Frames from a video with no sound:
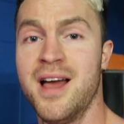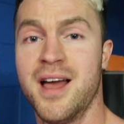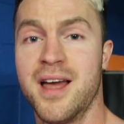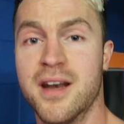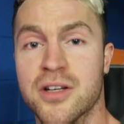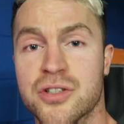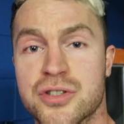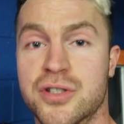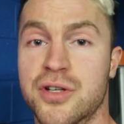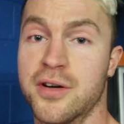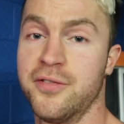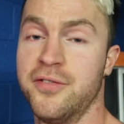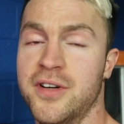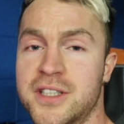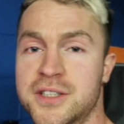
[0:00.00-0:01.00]
and I'm just
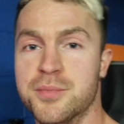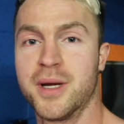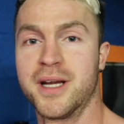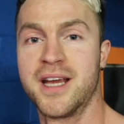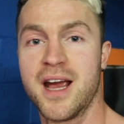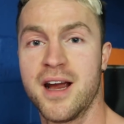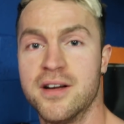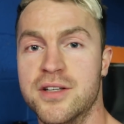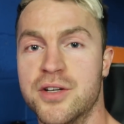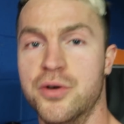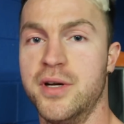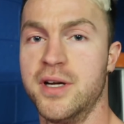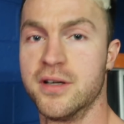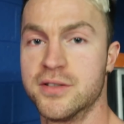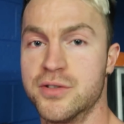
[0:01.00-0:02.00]
going to finish my
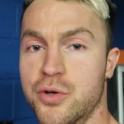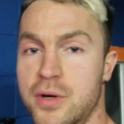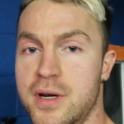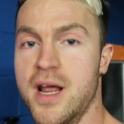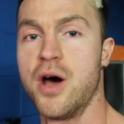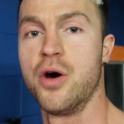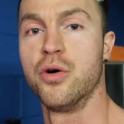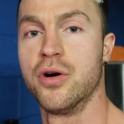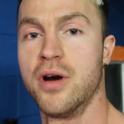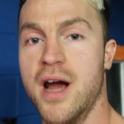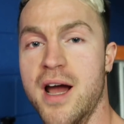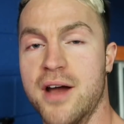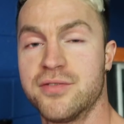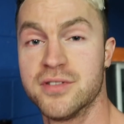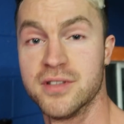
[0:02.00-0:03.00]
cardio here. So an hour
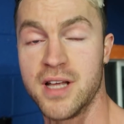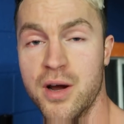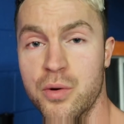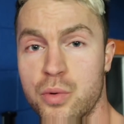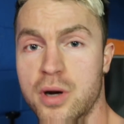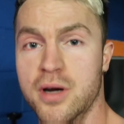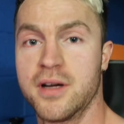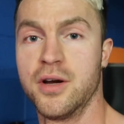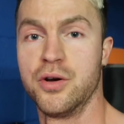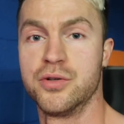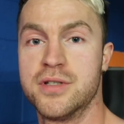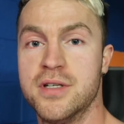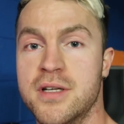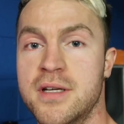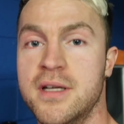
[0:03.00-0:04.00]
after that
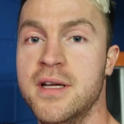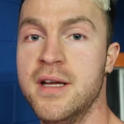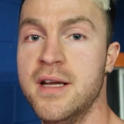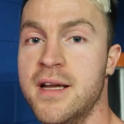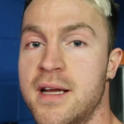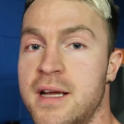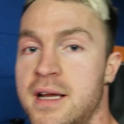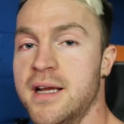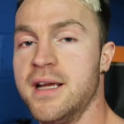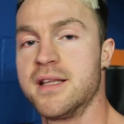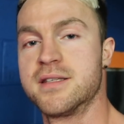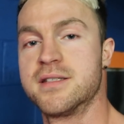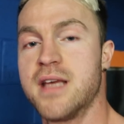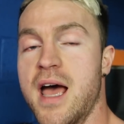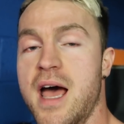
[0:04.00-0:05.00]
workout,
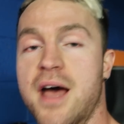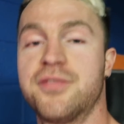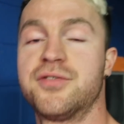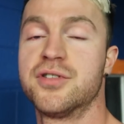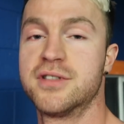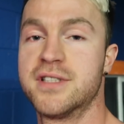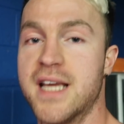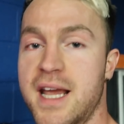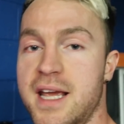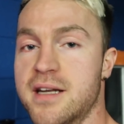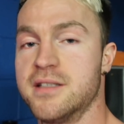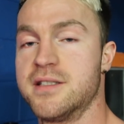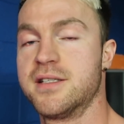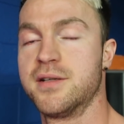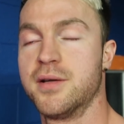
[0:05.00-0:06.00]
it's after 10,
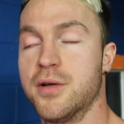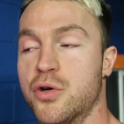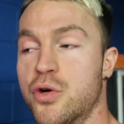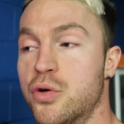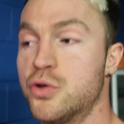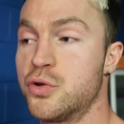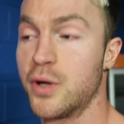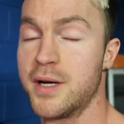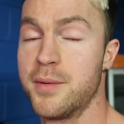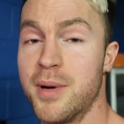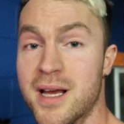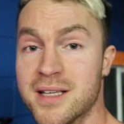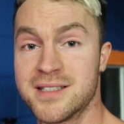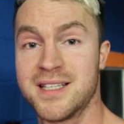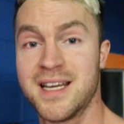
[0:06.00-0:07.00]
it's 20
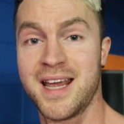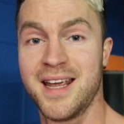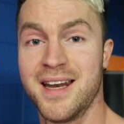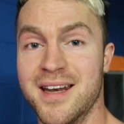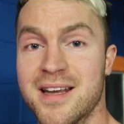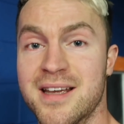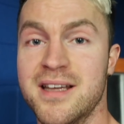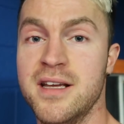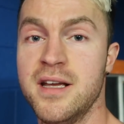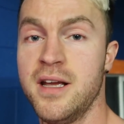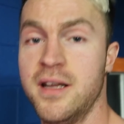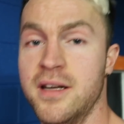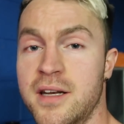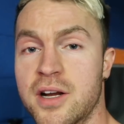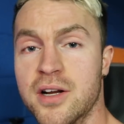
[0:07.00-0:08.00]
past 10,
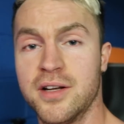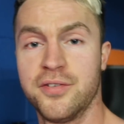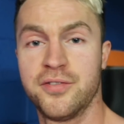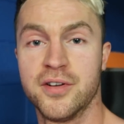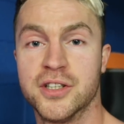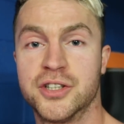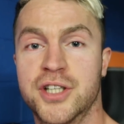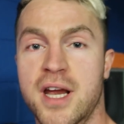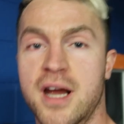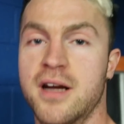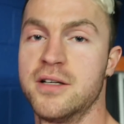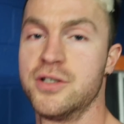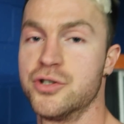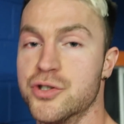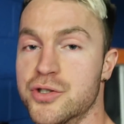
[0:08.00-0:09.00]
nearly finished
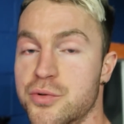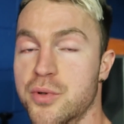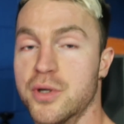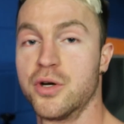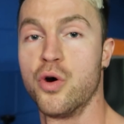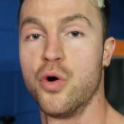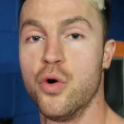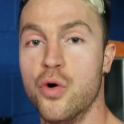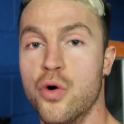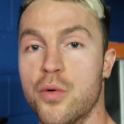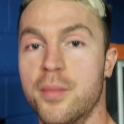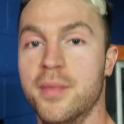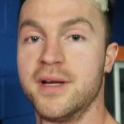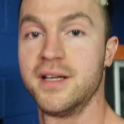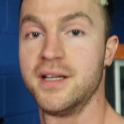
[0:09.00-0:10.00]
cardio. Just going to go
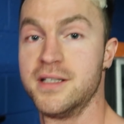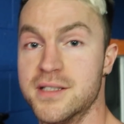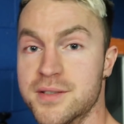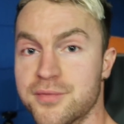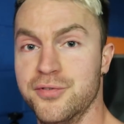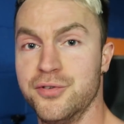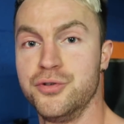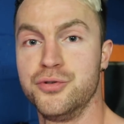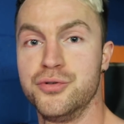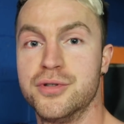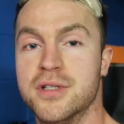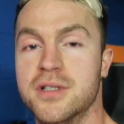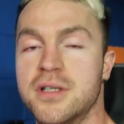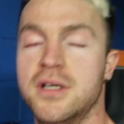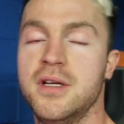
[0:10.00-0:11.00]
home, eat some food,
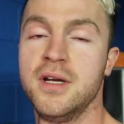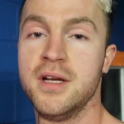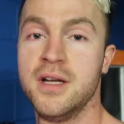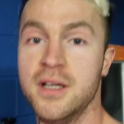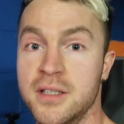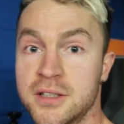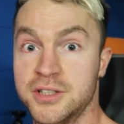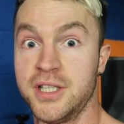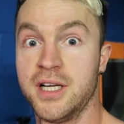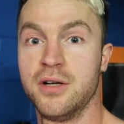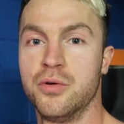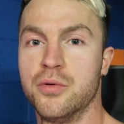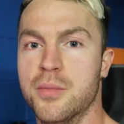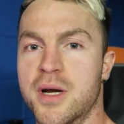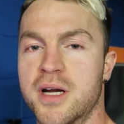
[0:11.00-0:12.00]

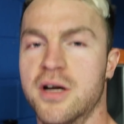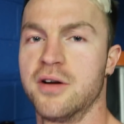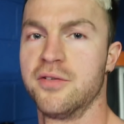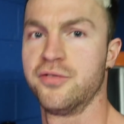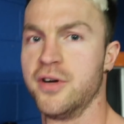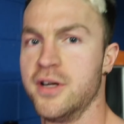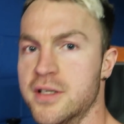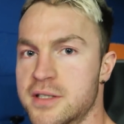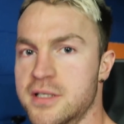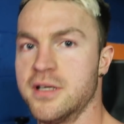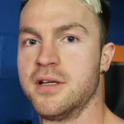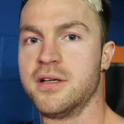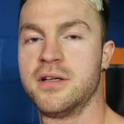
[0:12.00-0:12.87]
chill with my girlfriend,